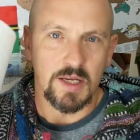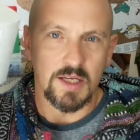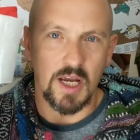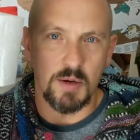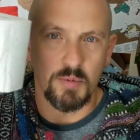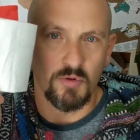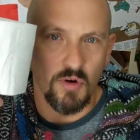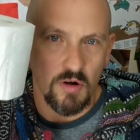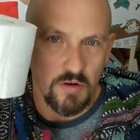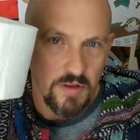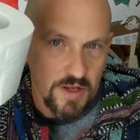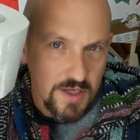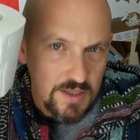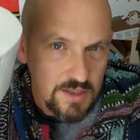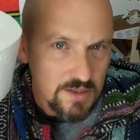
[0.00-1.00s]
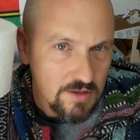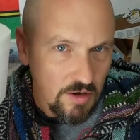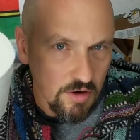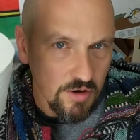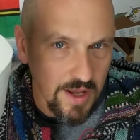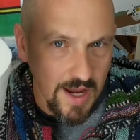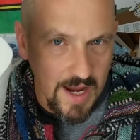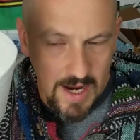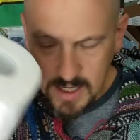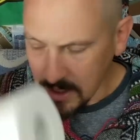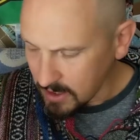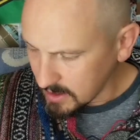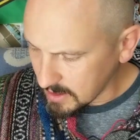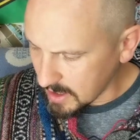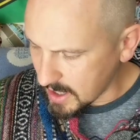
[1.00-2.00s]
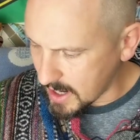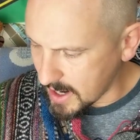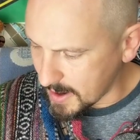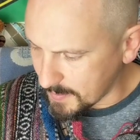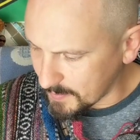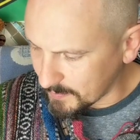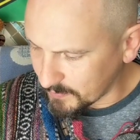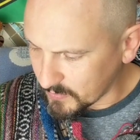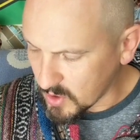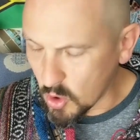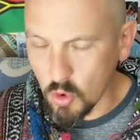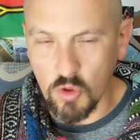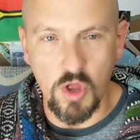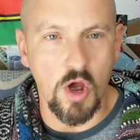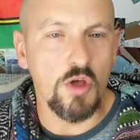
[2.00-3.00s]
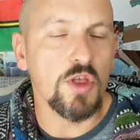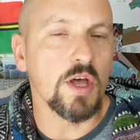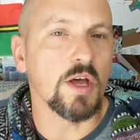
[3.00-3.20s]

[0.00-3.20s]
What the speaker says: keep a roll of this on hand. Although